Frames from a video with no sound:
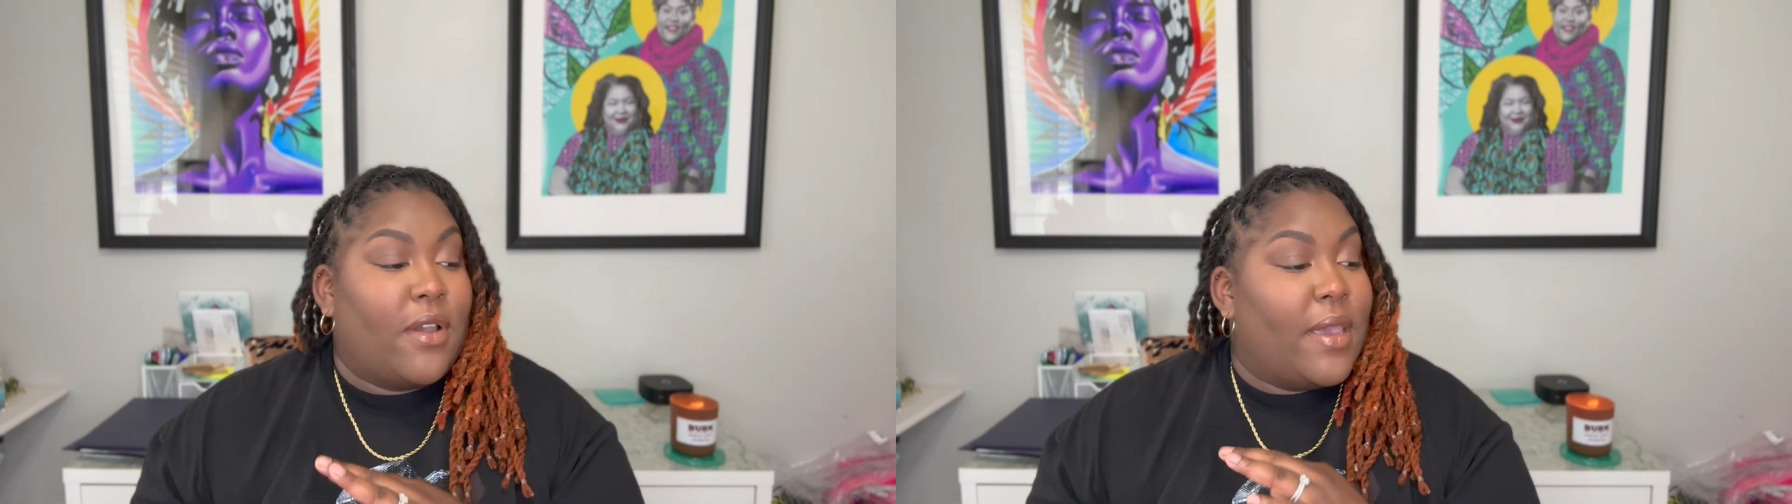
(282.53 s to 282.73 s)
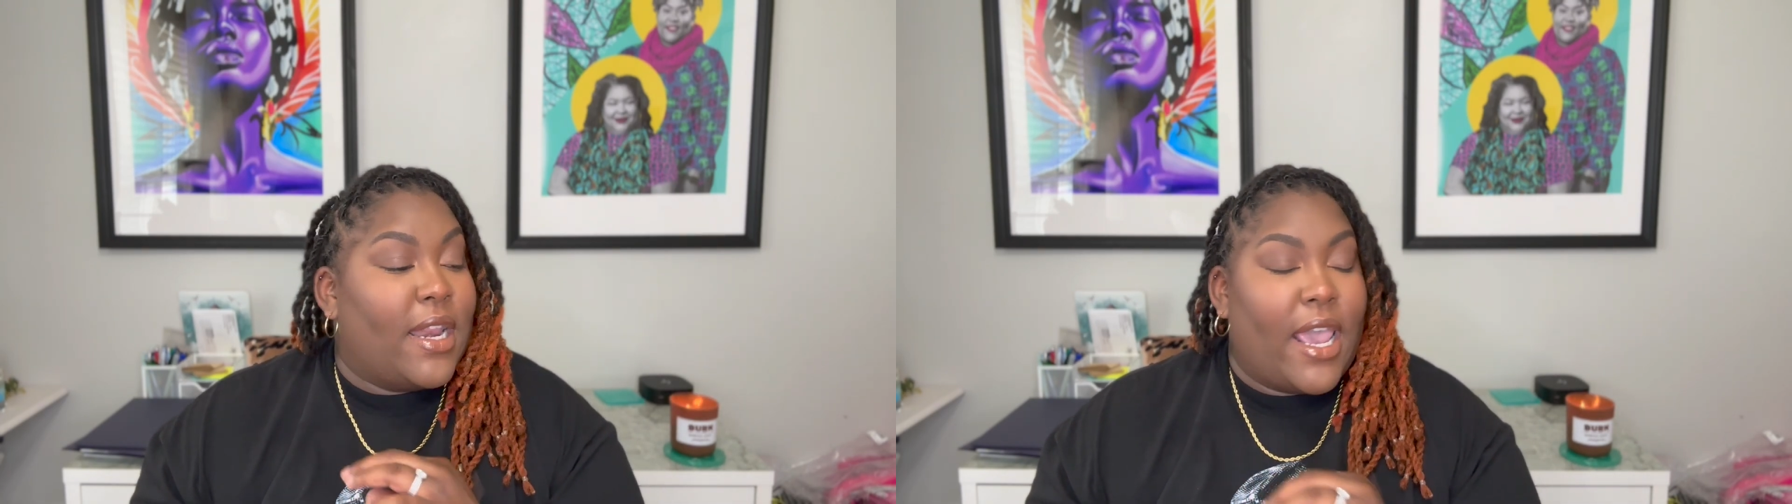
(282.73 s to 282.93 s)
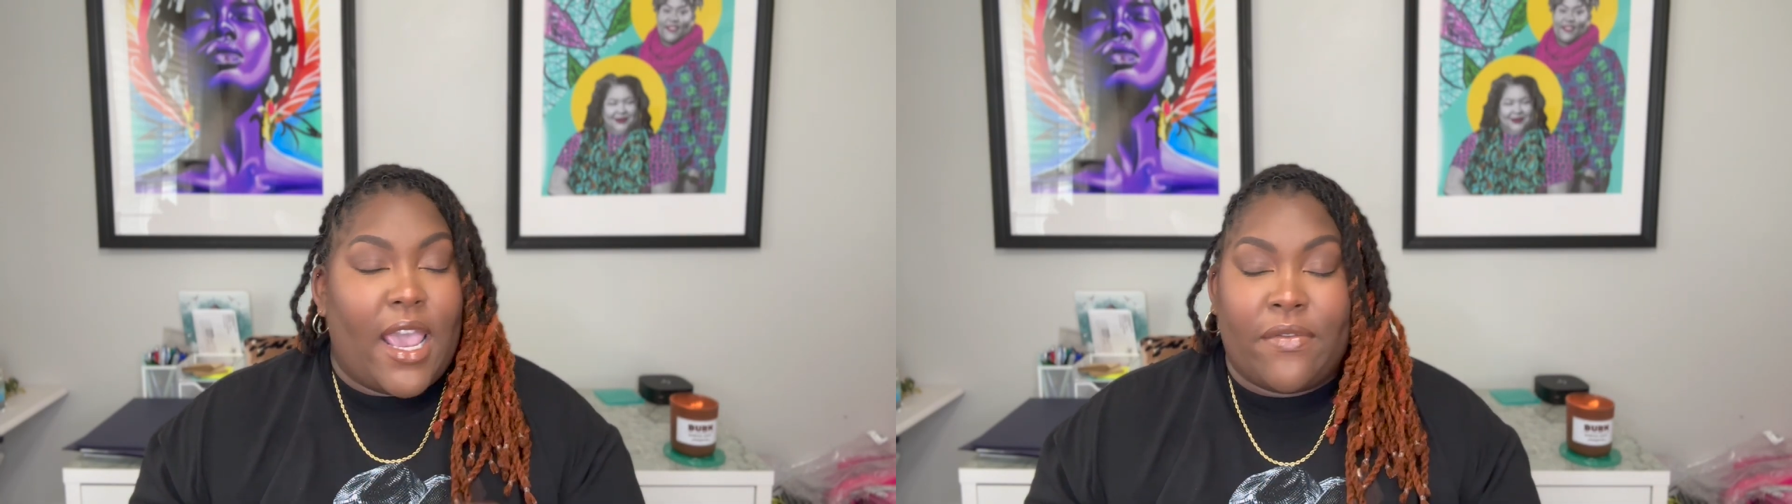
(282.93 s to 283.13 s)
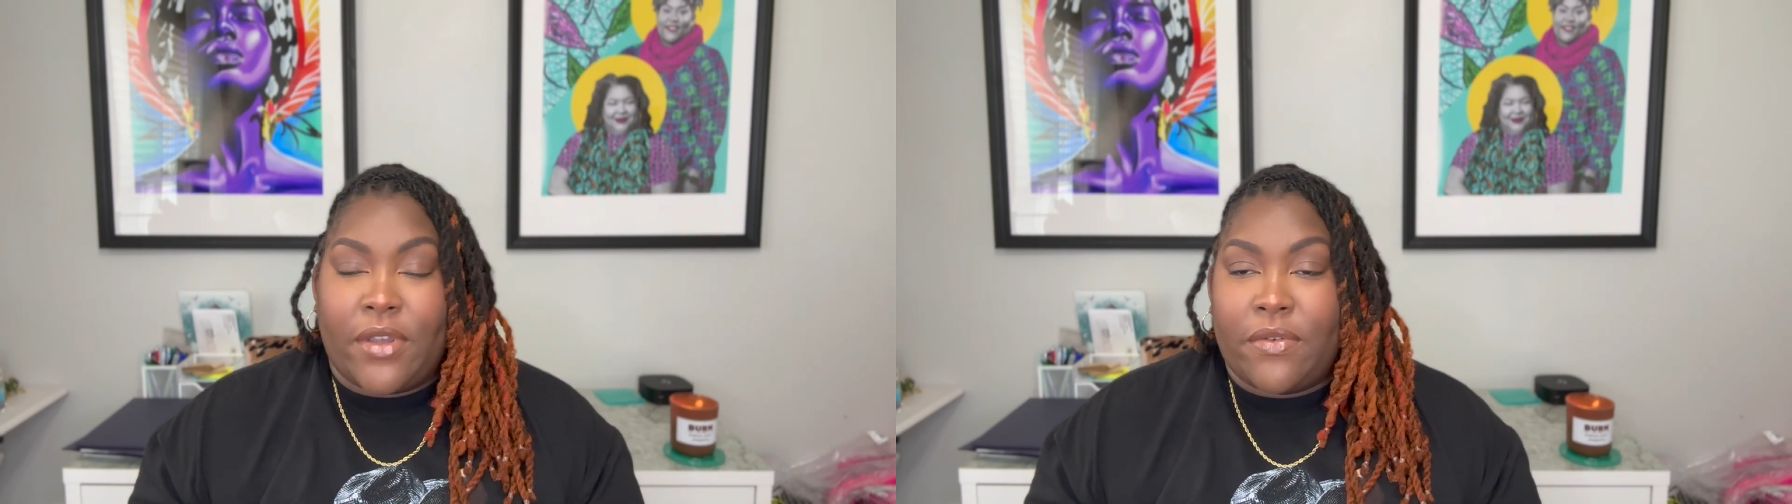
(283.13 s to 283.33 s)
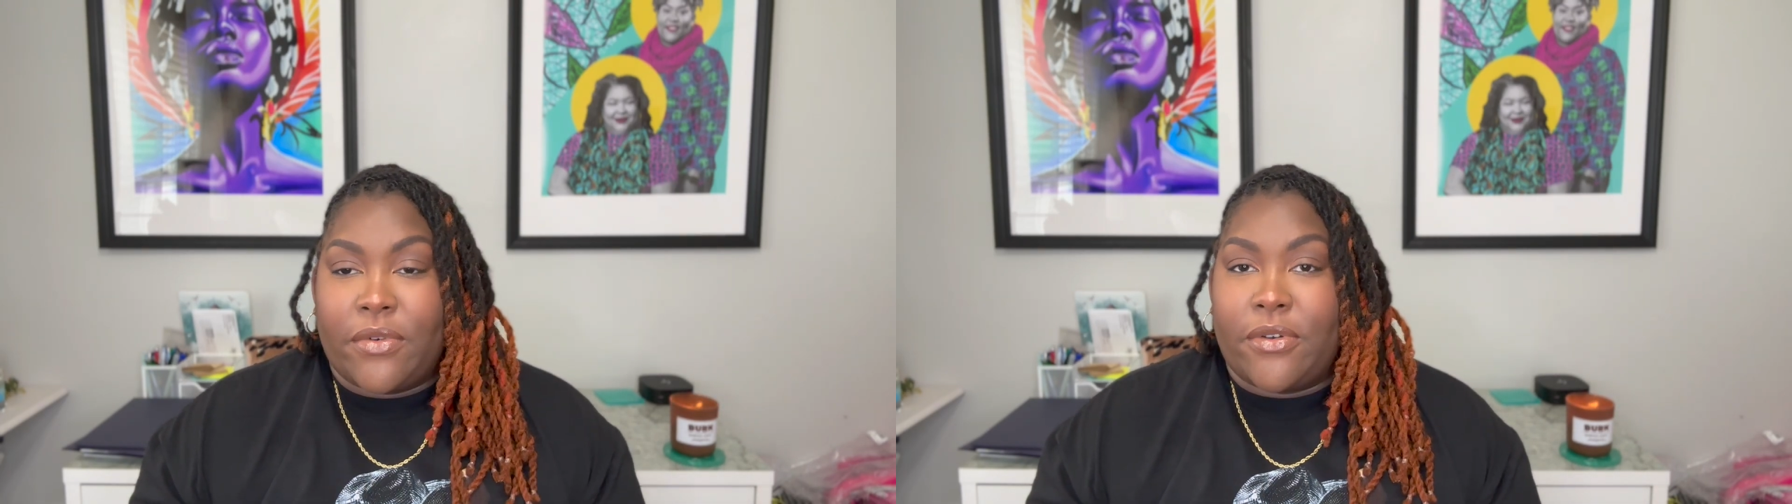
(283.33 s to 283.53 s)
in every
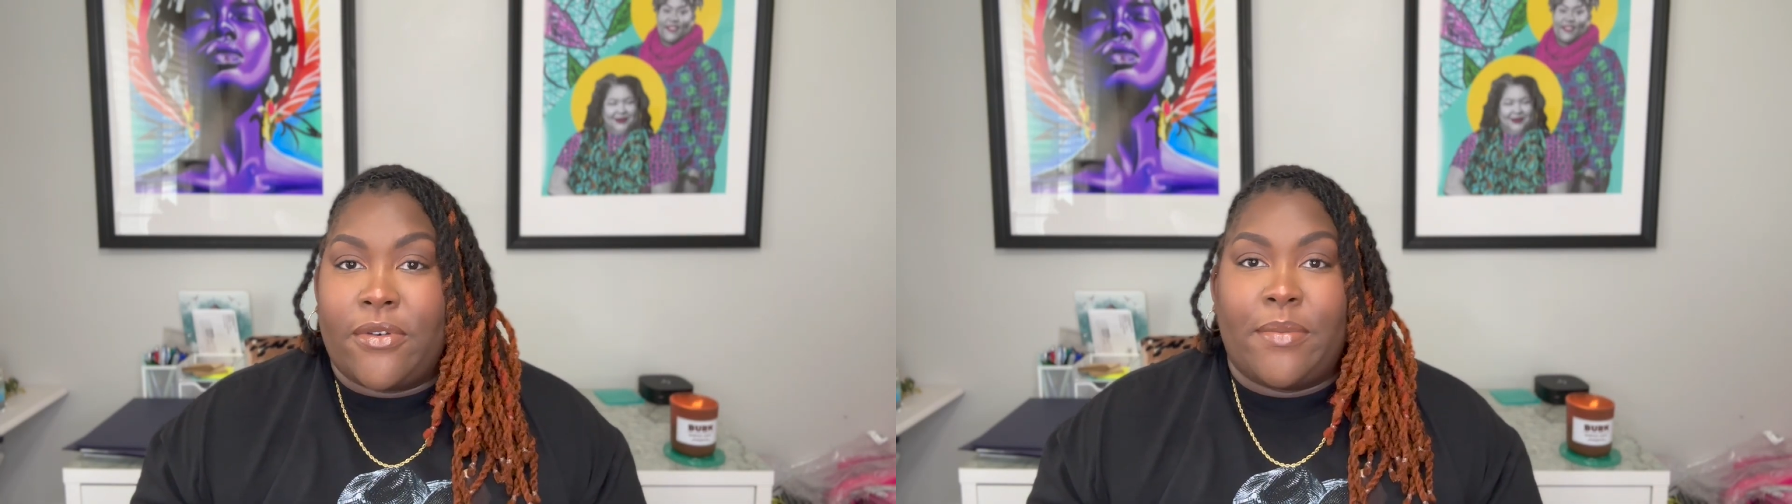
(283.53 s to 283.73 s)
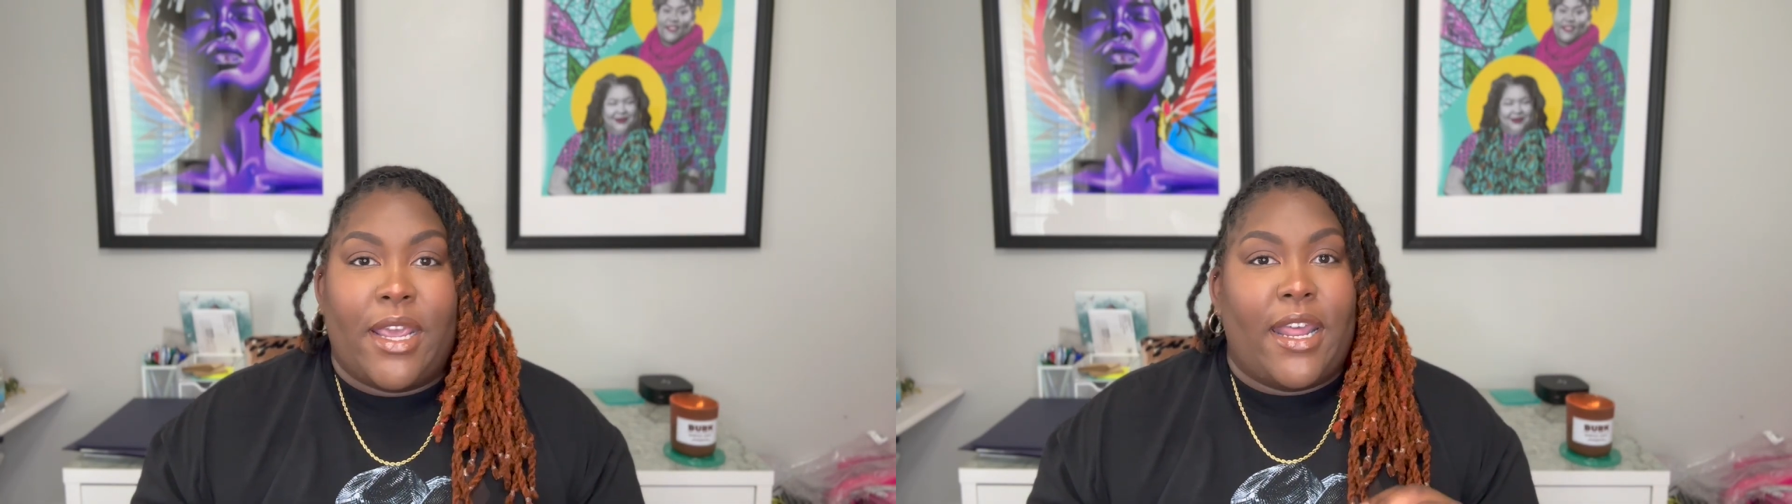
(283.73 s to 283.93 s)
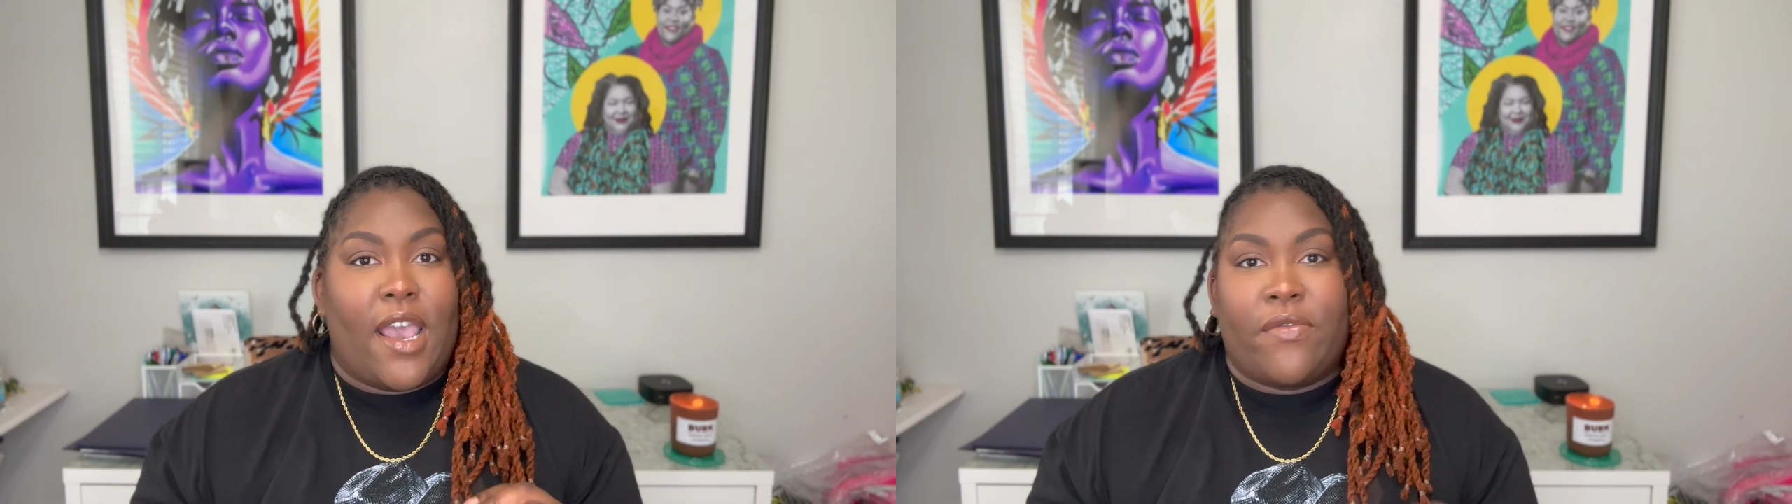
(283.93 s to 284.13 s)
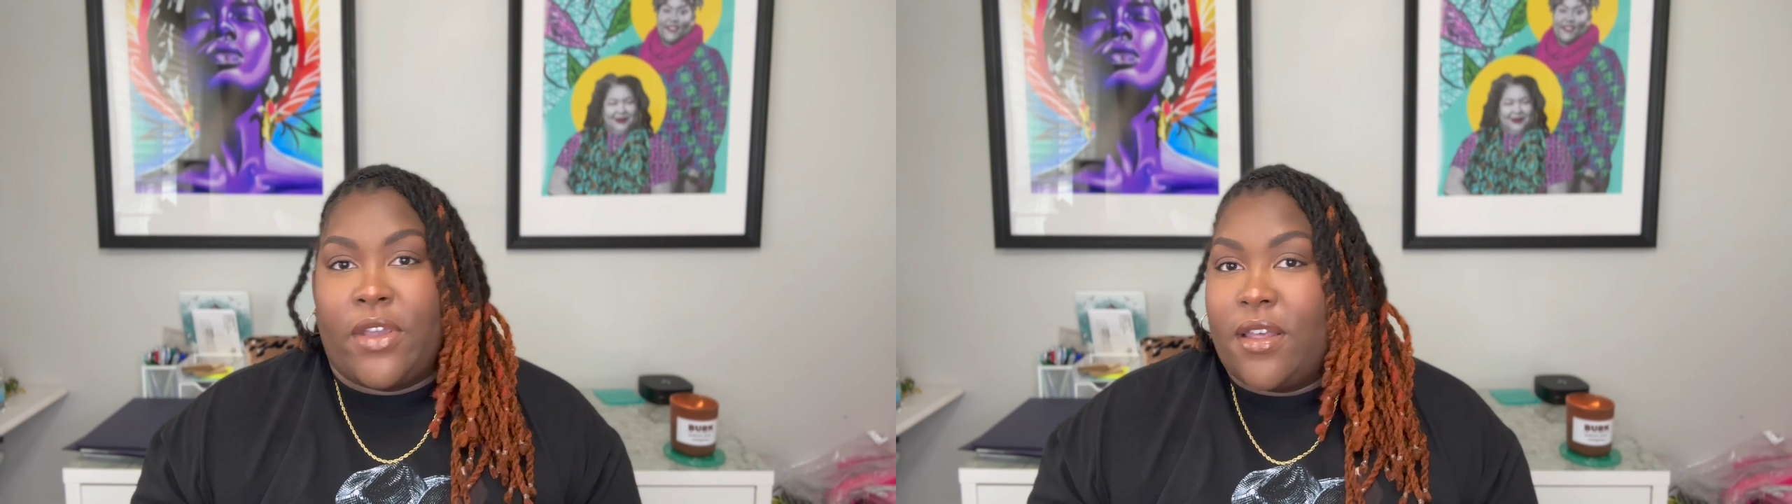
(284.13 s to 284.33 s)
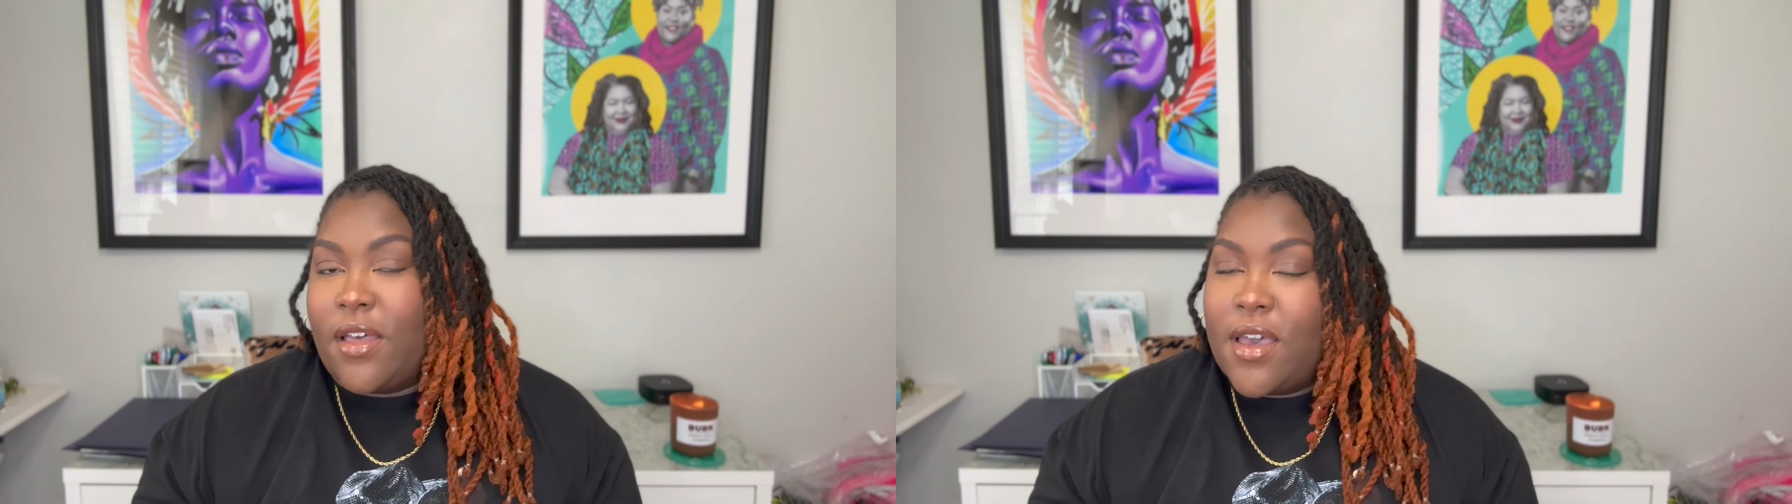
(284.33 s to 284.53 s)
room, in every
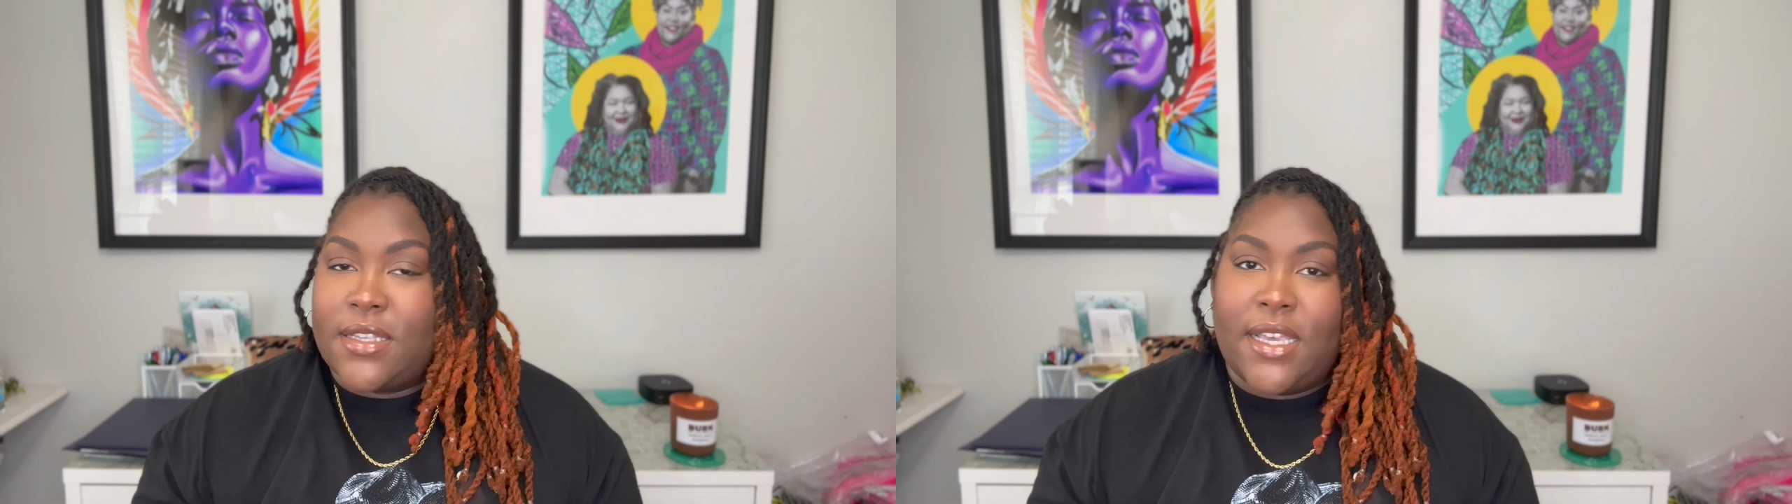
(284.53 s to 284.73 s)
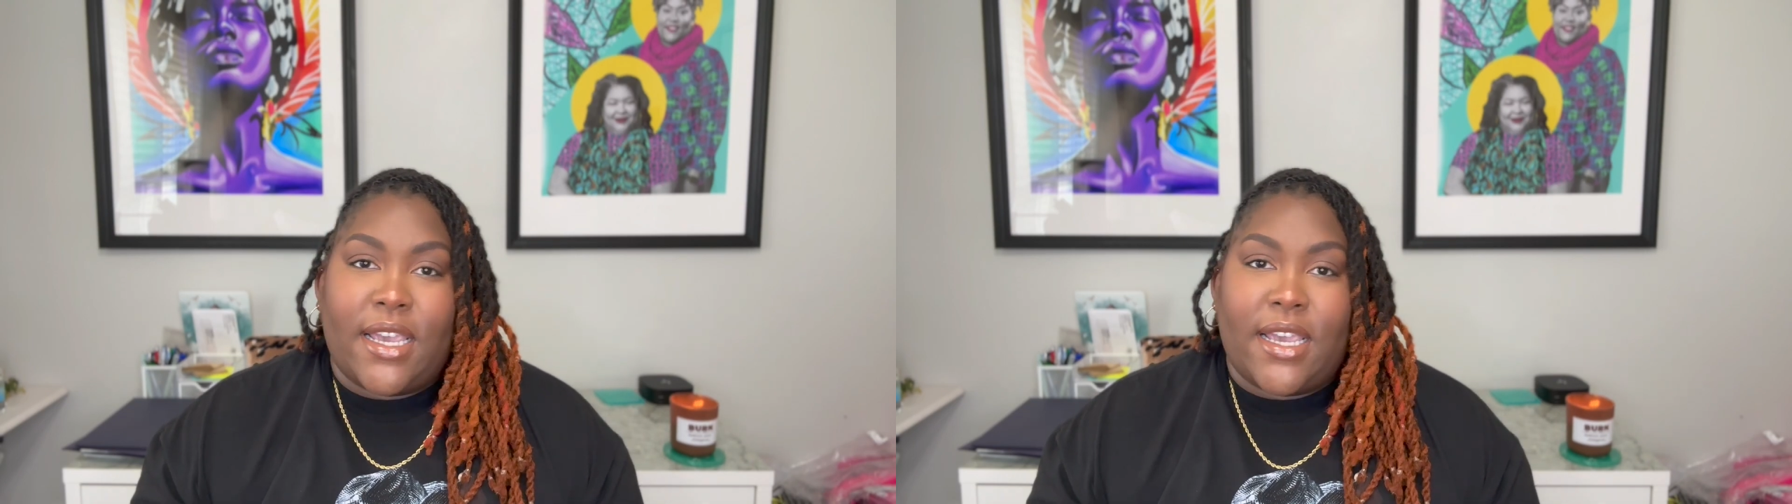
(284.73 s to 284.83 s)
closet,